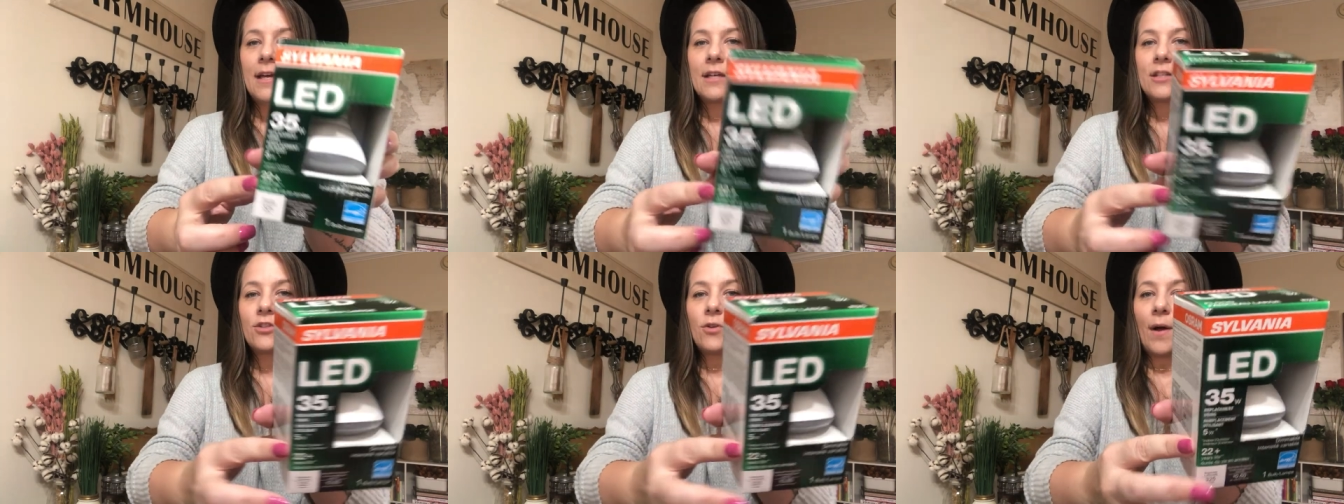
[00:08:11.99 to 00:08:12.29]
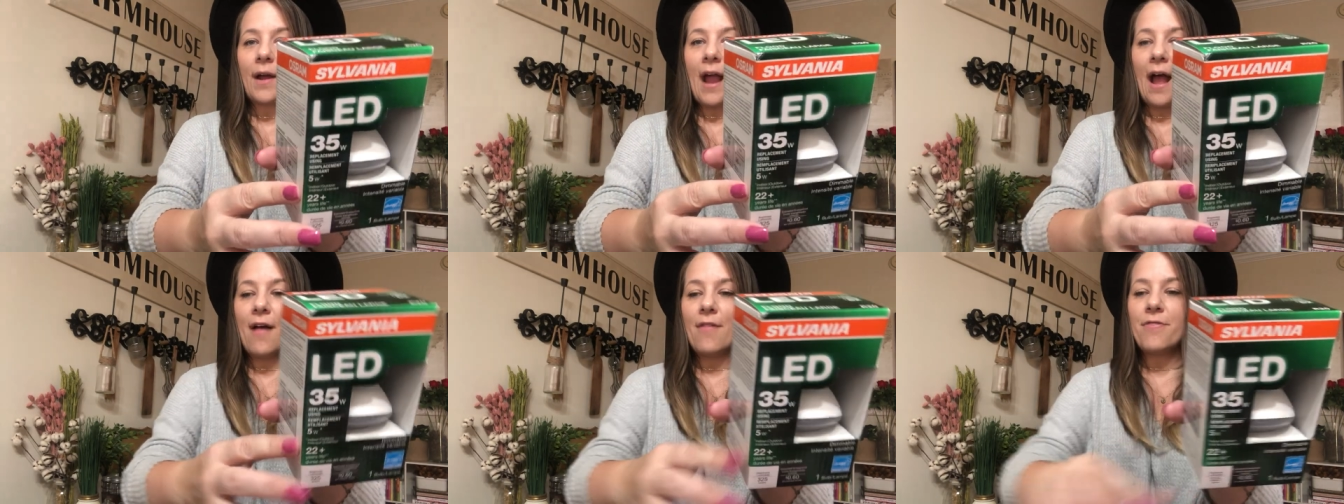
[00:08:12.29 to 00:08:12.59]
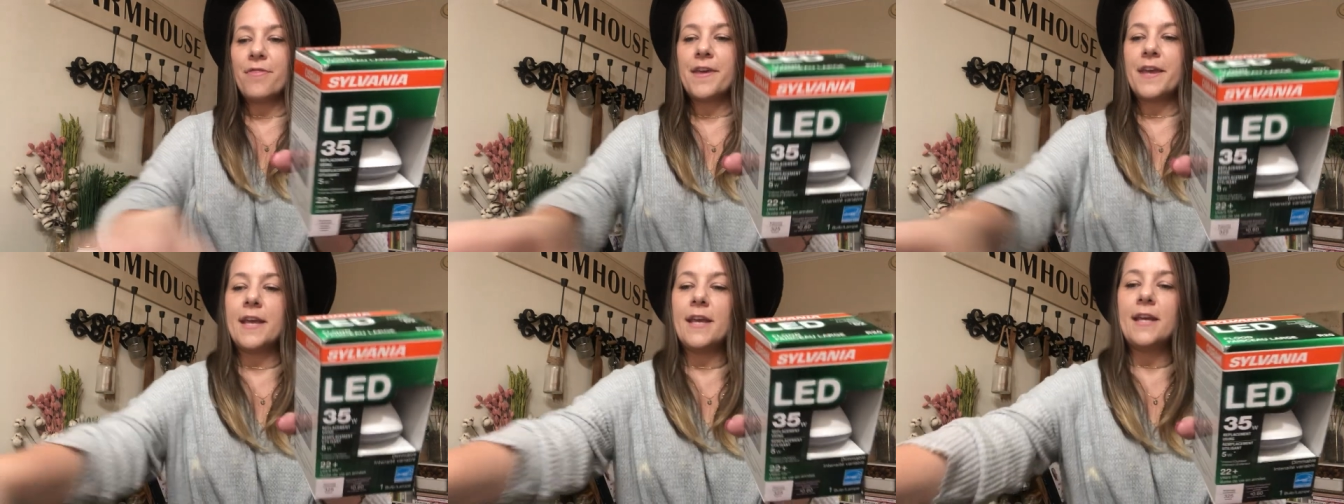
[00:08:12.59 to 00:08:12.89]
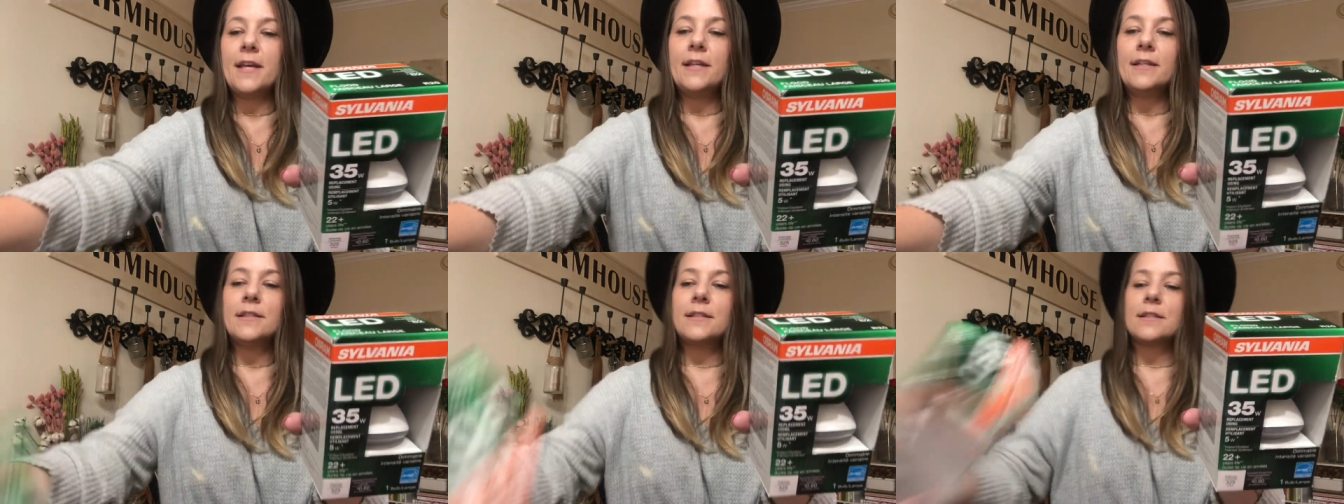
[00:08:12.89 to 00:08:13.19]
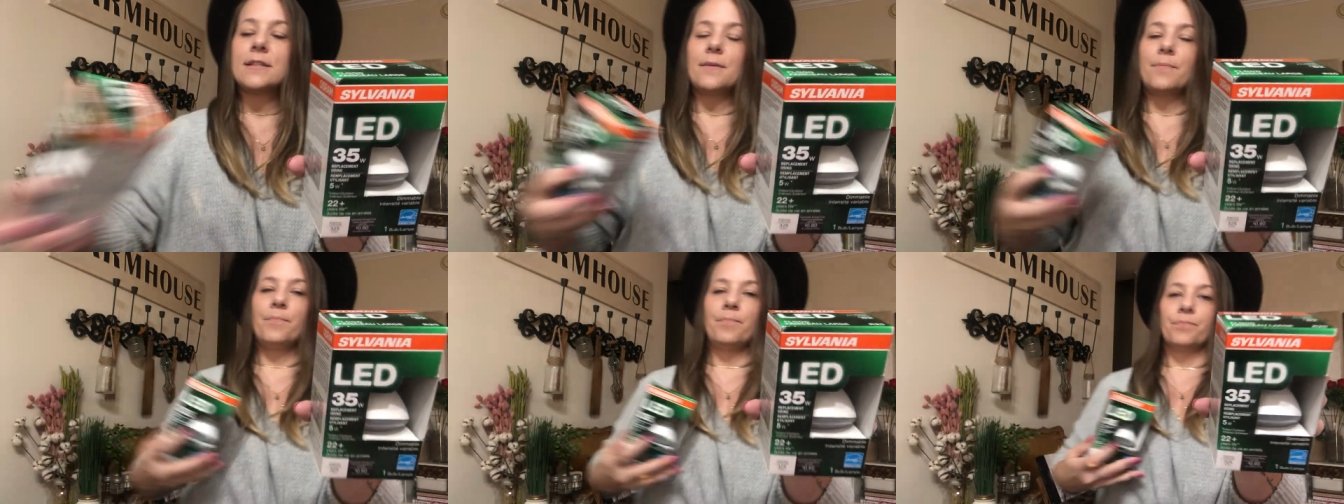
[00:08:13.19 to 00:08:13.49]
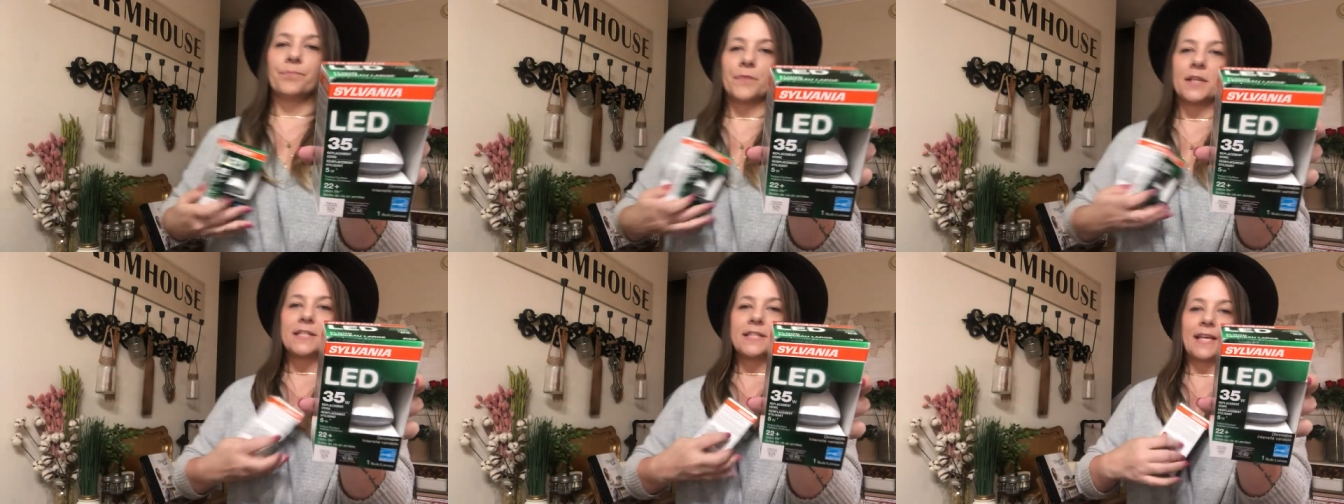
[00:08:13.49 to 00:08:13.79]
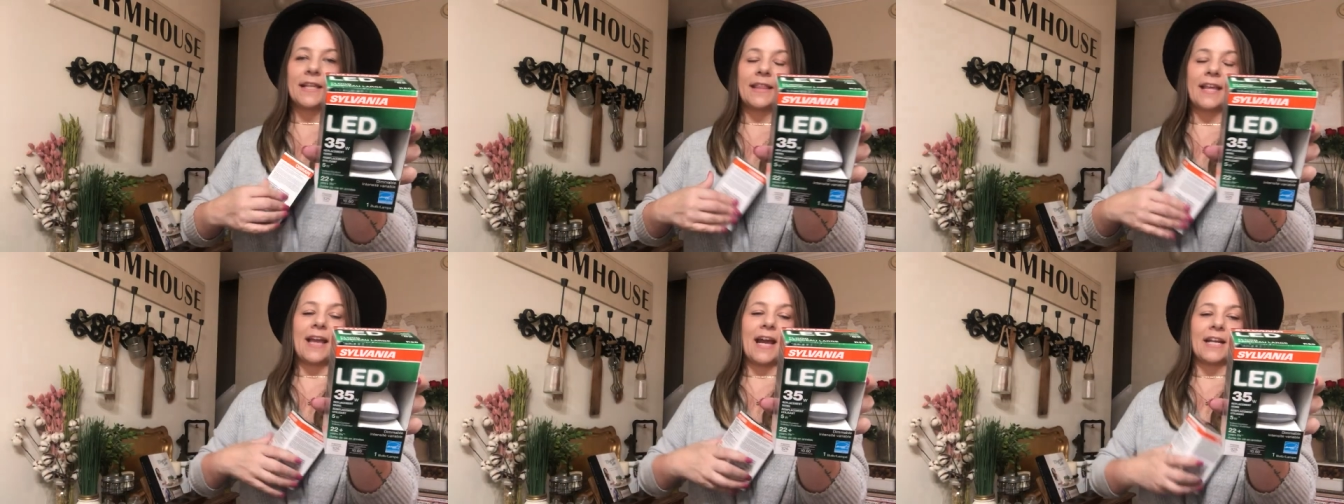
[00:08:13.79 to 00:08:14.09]
So I got these. It's
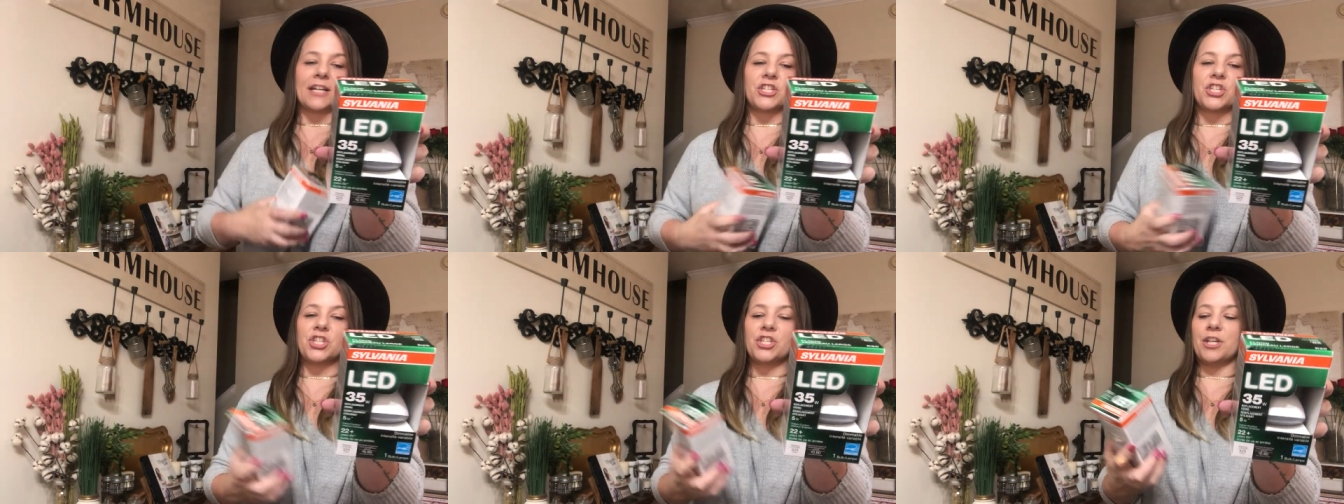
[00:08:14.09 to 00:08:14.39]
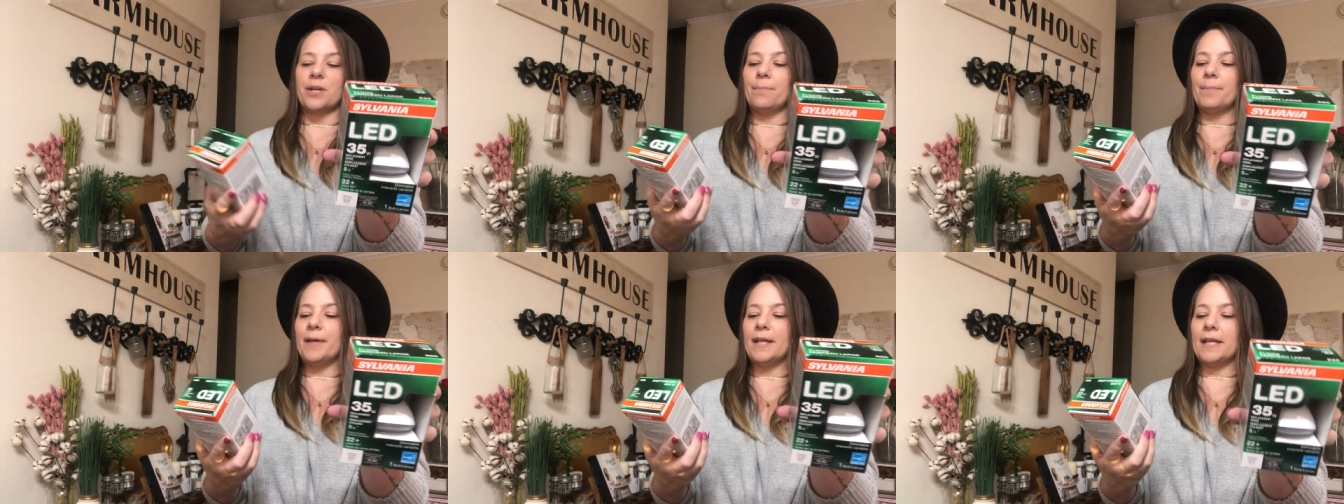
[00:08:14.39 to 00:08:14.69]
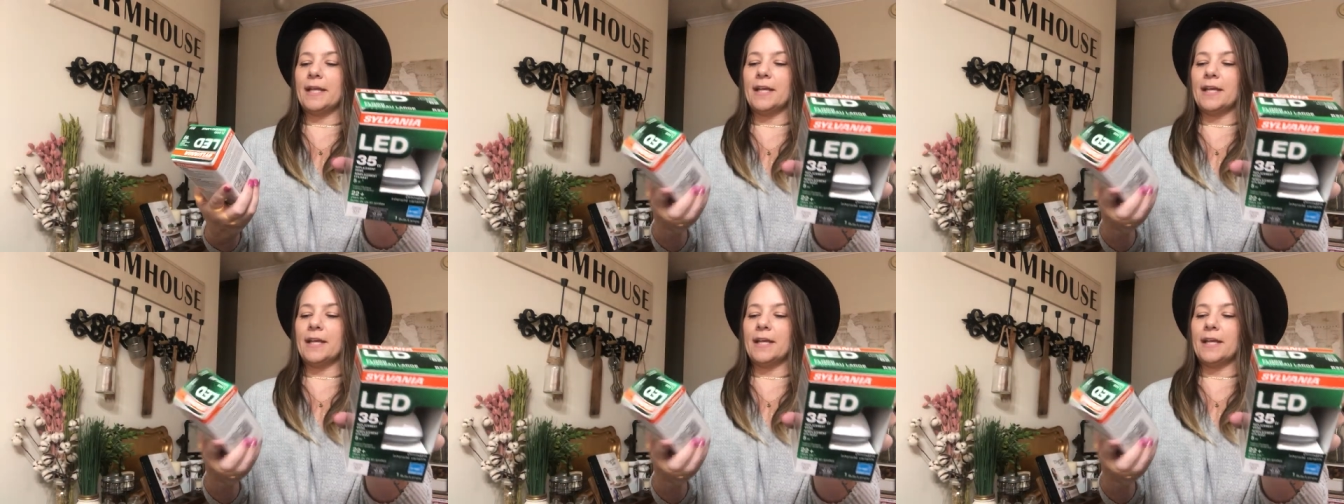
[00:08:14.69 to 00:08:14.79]
like they got a shipment